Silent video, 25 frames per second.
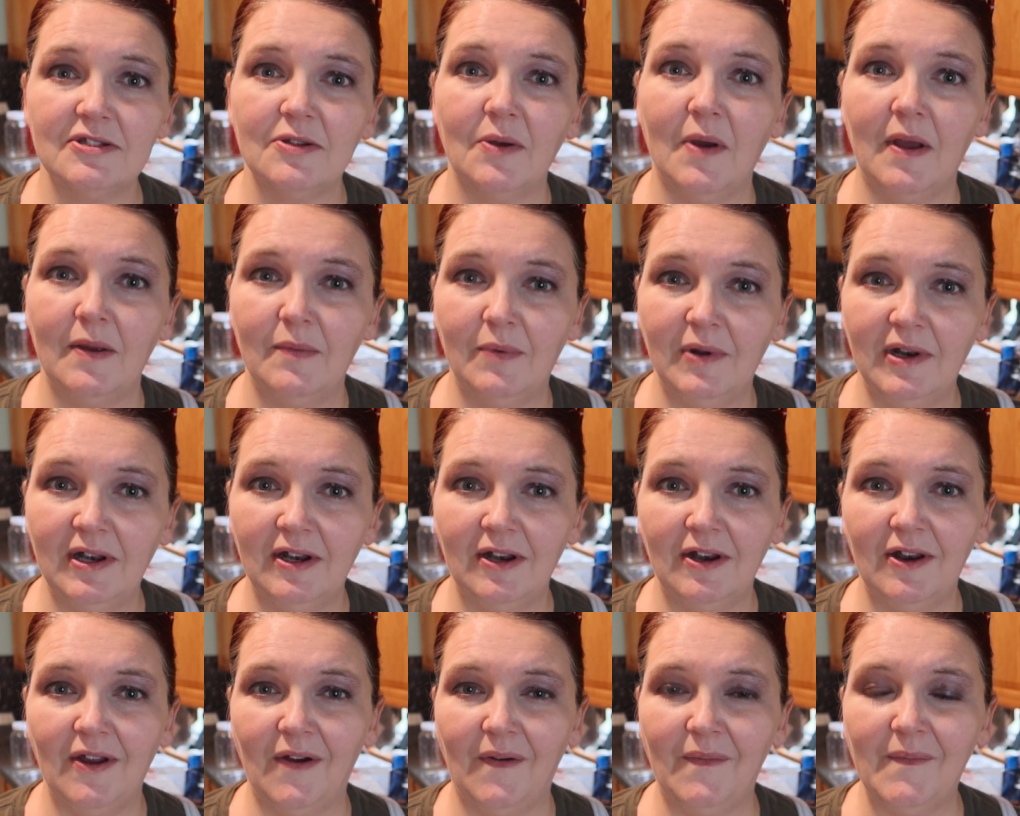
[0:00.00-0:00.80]
so I
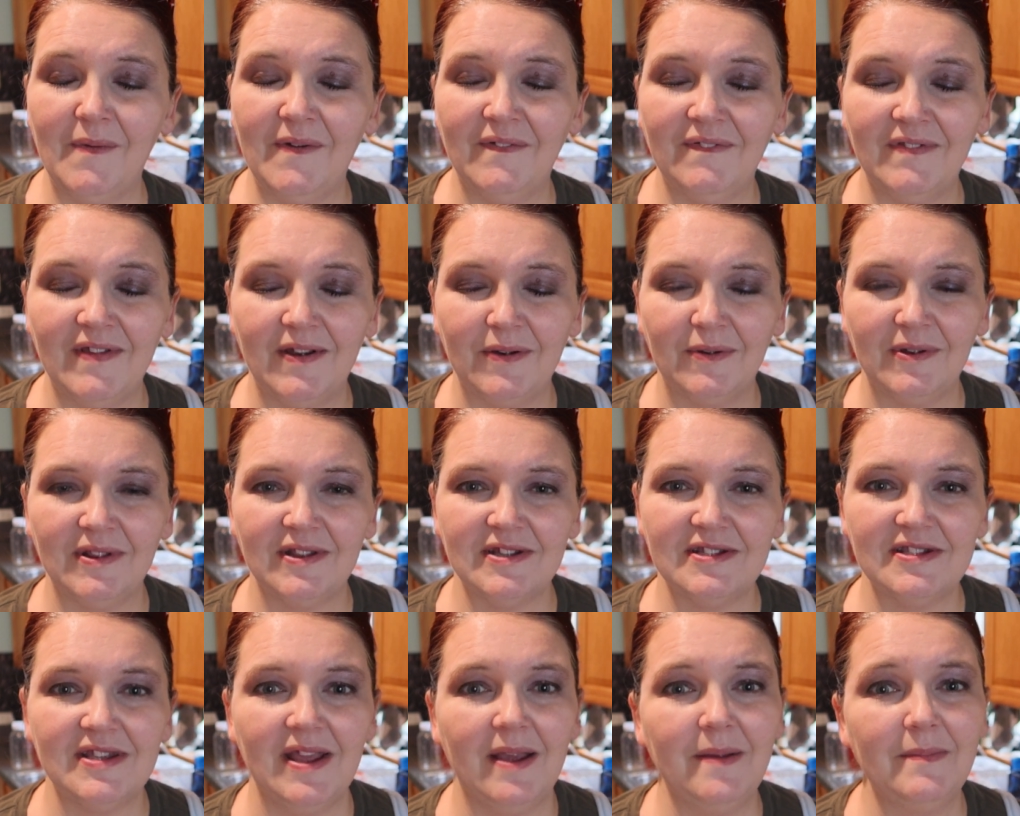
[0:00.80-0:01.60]
wouldn't know if they were
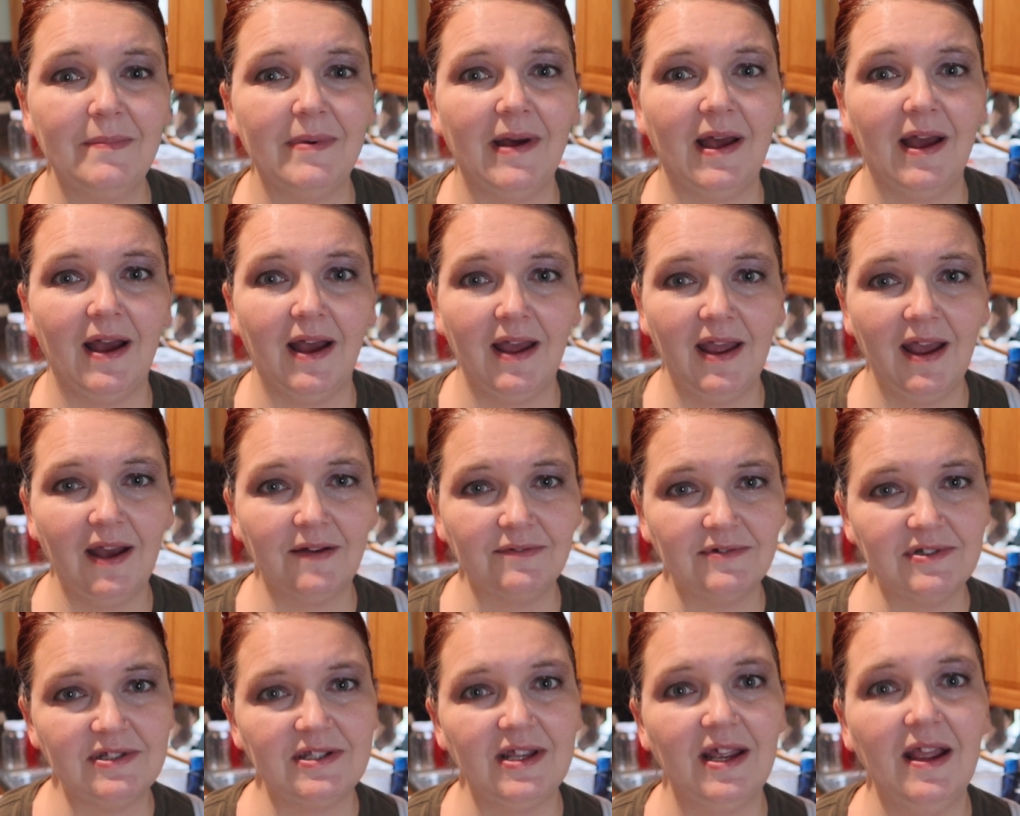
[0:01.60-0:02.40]
the same, but I
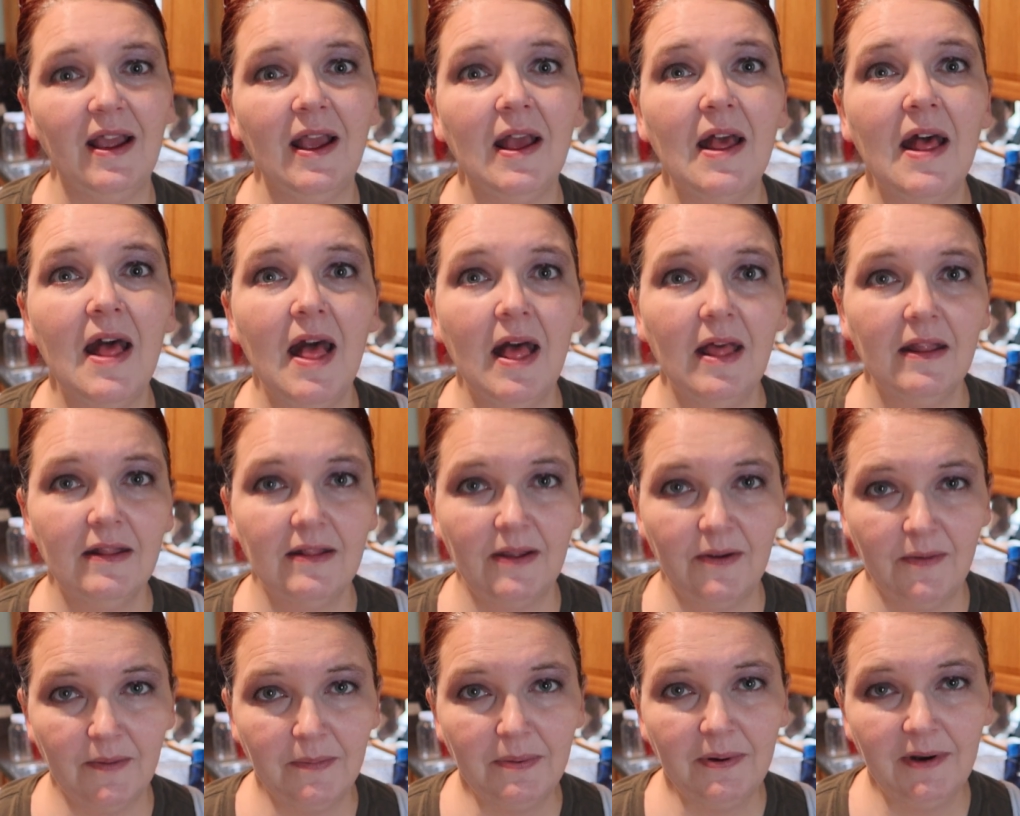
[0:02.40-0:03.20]
have to say
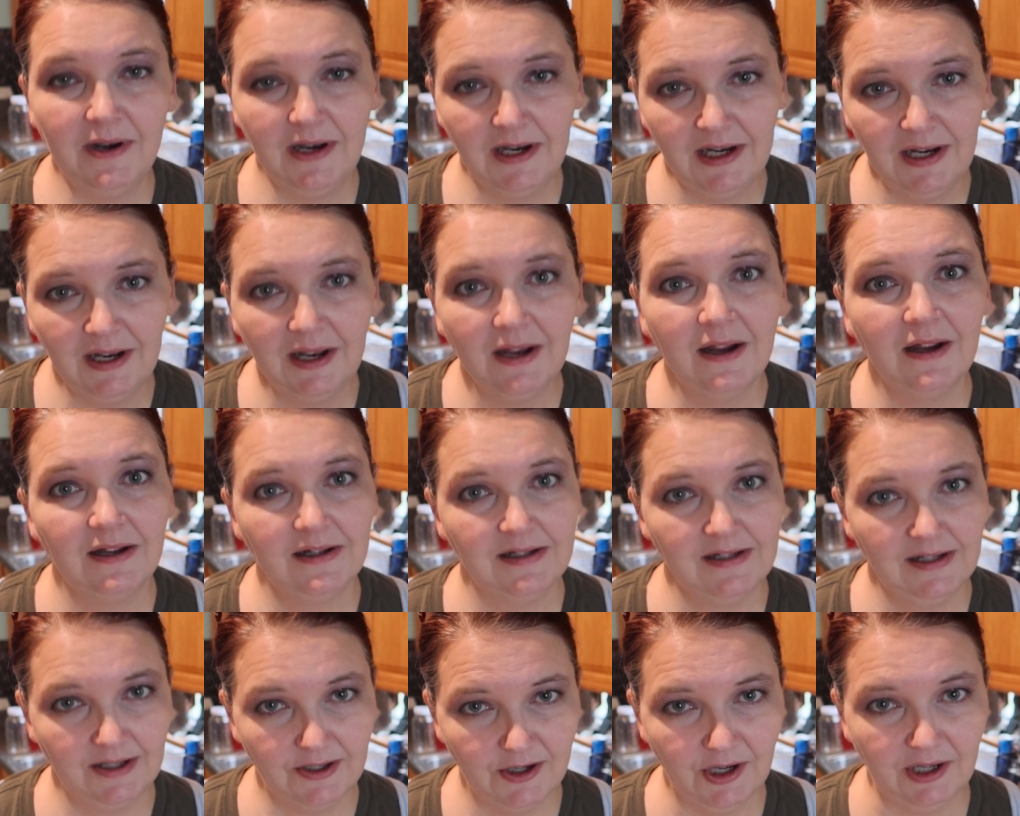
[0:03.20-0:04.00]
they were pretty
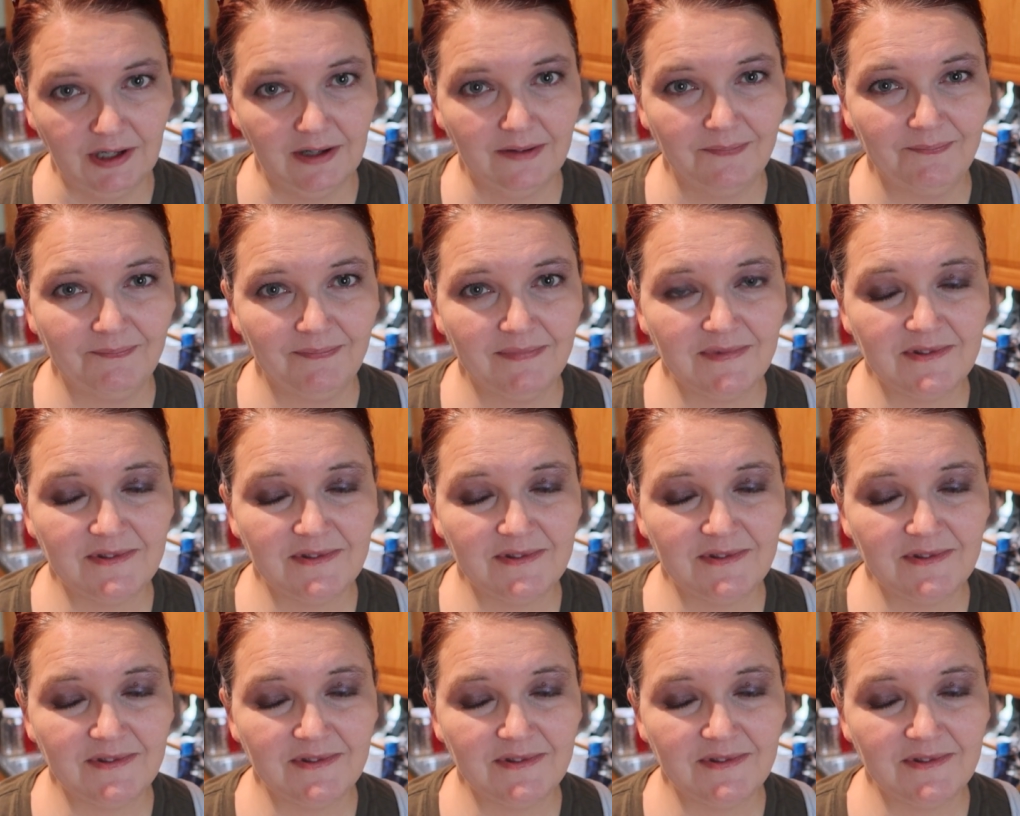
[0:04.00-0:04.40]
good.